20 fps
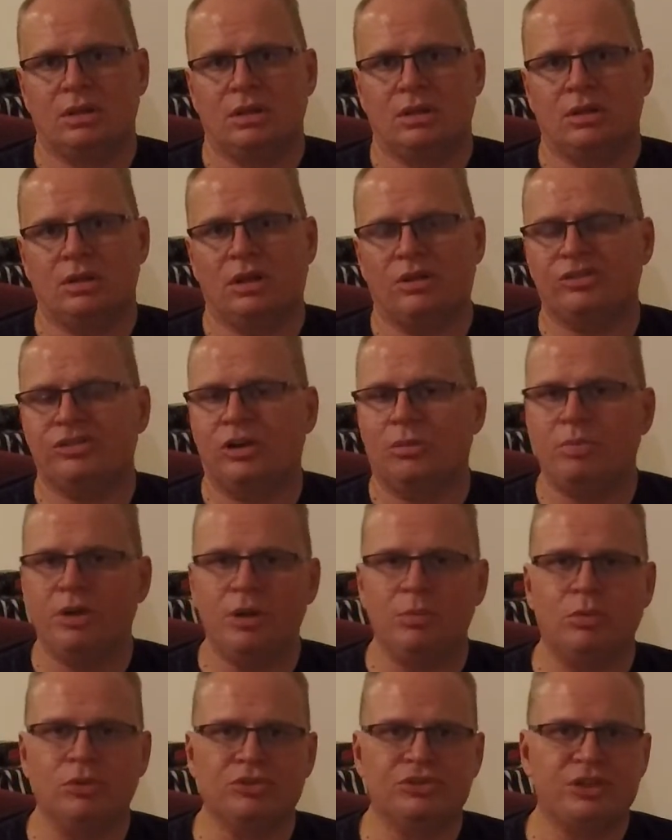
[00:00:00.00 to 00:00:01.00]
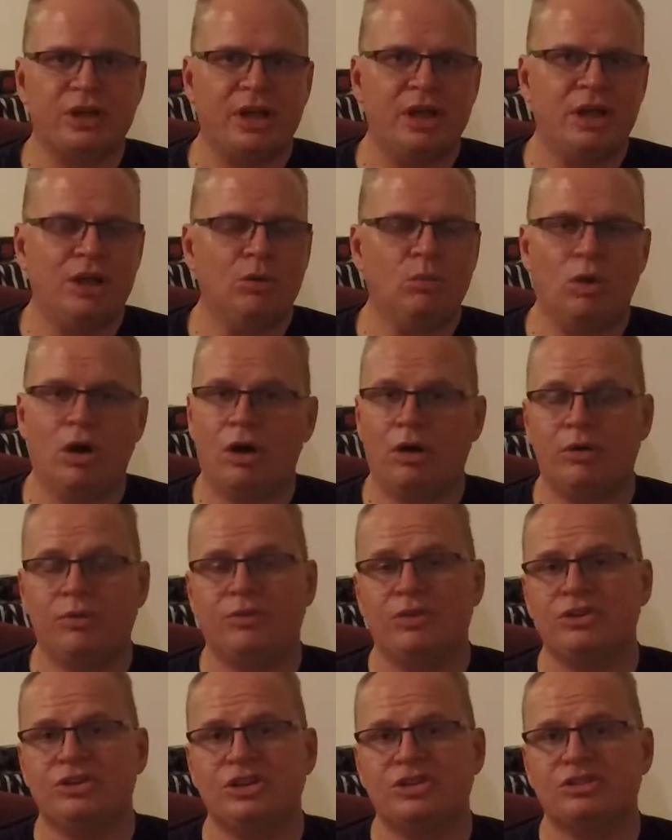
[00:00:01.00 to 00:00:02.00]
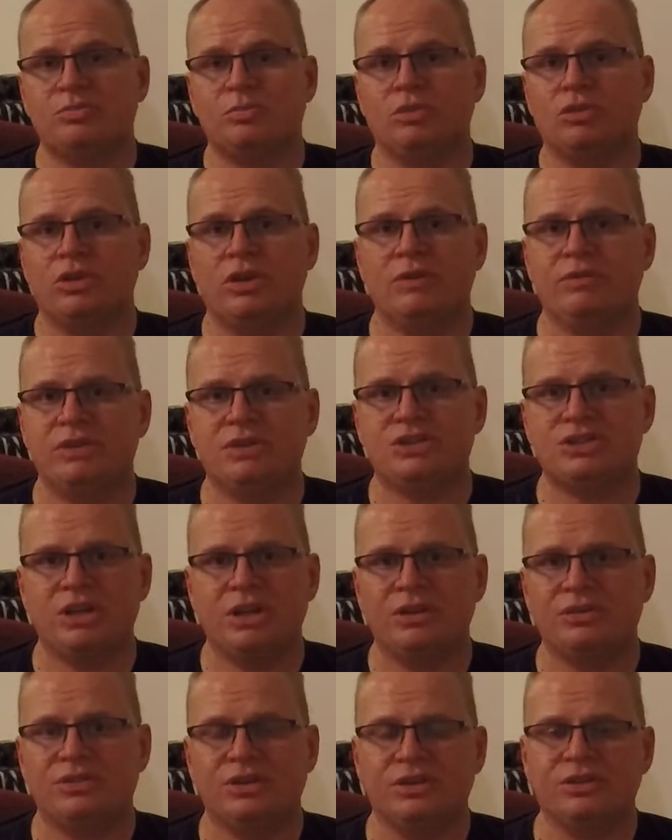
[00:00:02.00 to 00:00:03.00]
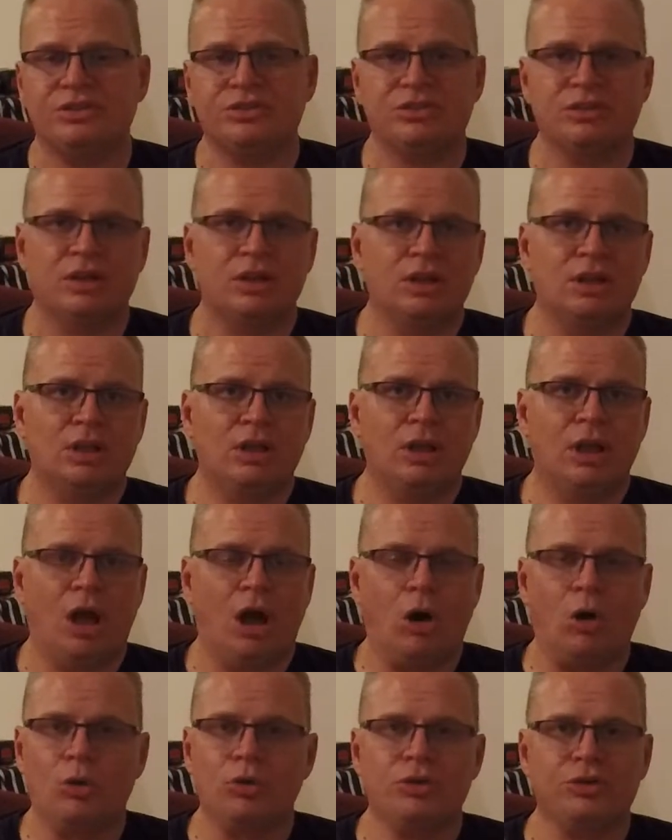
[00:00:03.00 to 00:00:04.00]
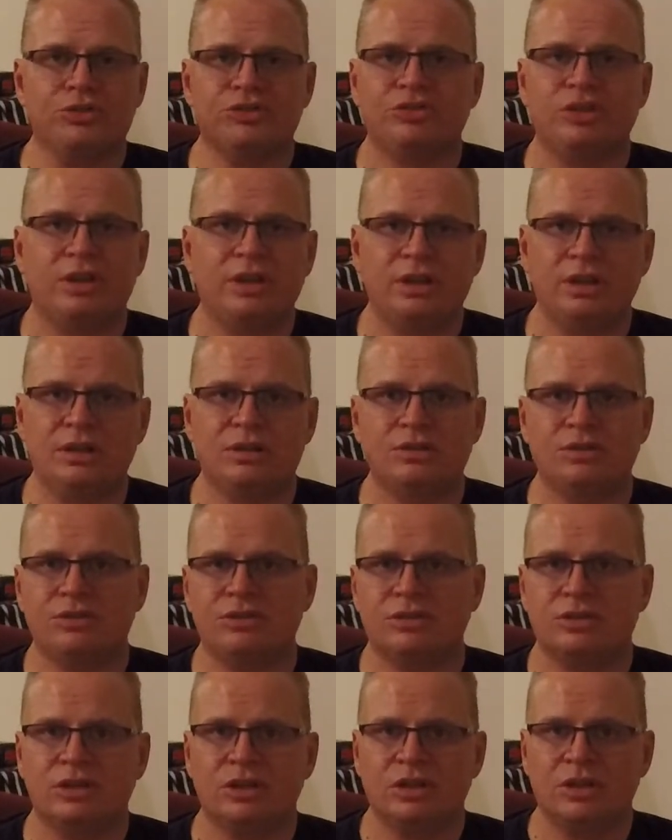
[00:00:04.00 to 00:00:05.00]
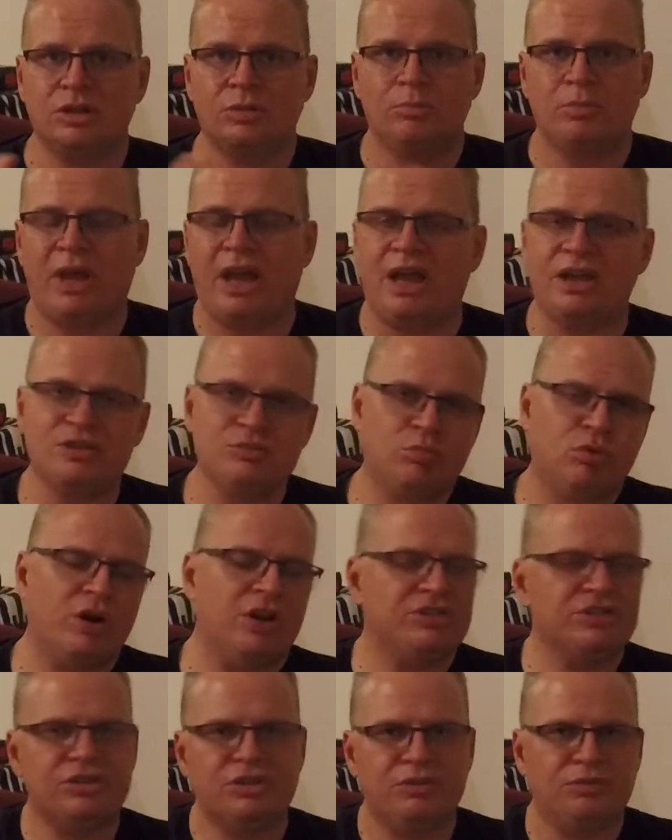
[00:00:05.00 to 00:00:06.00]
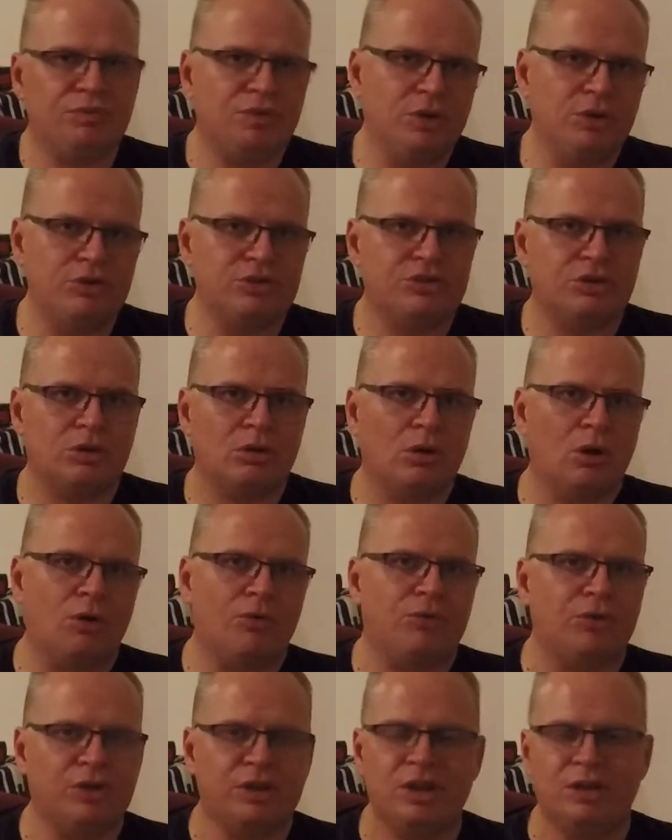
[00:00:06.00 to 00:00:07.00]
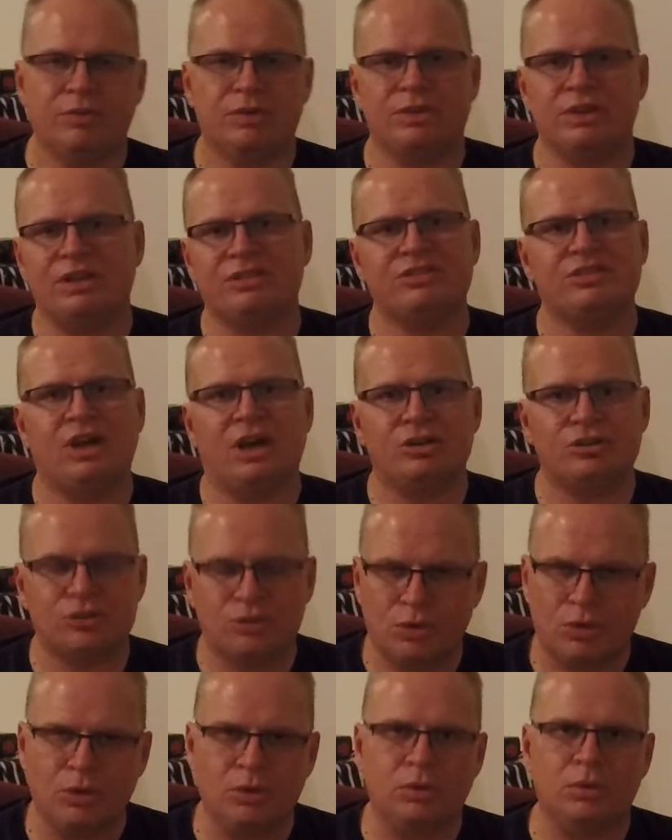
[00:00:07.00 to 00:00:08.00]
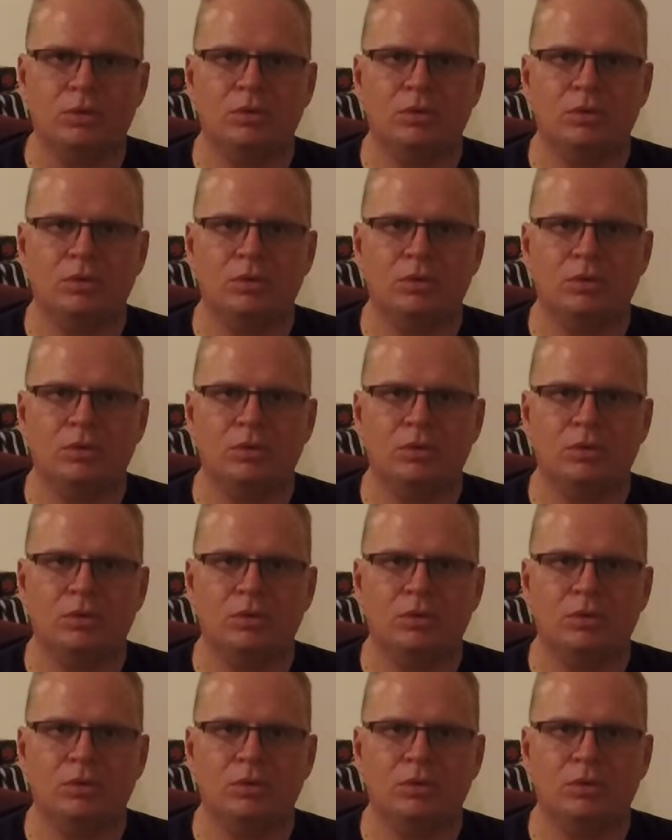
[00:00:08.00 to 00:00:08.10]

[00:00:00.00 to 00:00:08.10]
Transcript: Now, some people say, well, if you just believe in Jesus, all your sins, past, present, and future, are forgiven. That's not true.